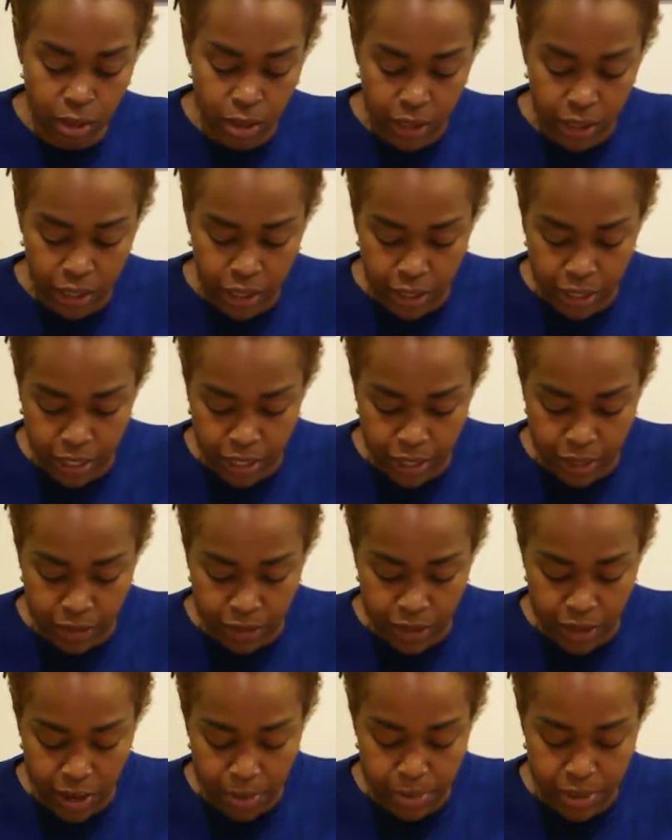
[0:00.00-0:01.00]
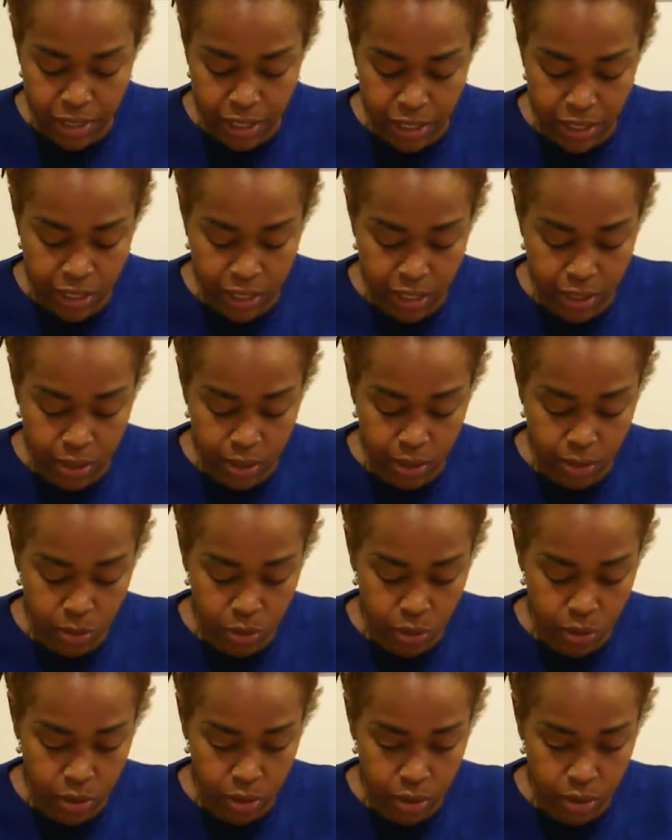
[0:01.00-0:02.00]
get the King of Cups and the Six of
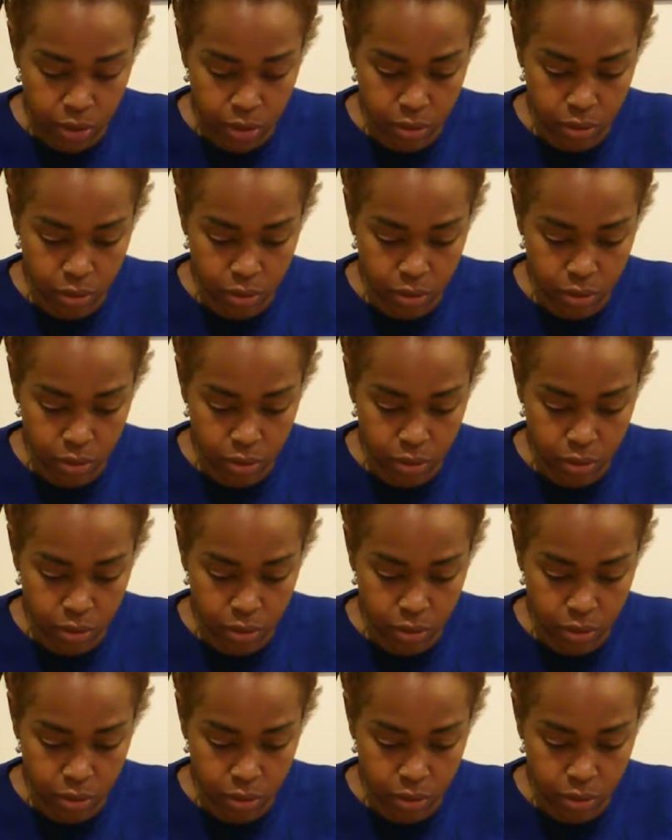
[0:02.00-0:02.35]
Swords.